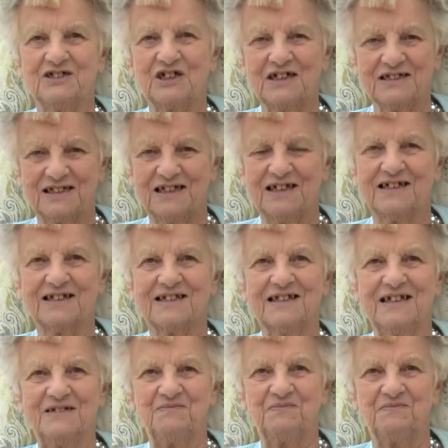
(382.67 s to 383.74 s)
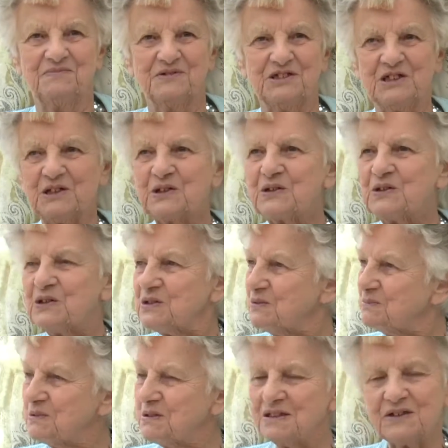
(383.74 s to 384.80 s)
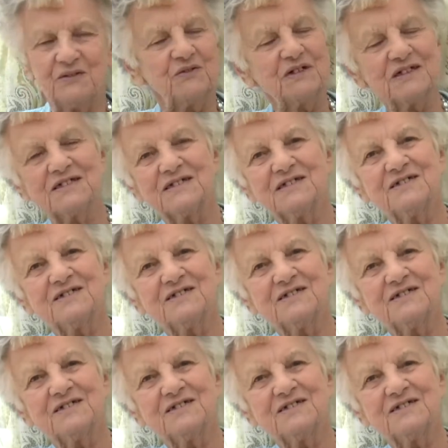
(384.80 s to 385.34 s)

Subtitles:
just like that. She couldn't believe it.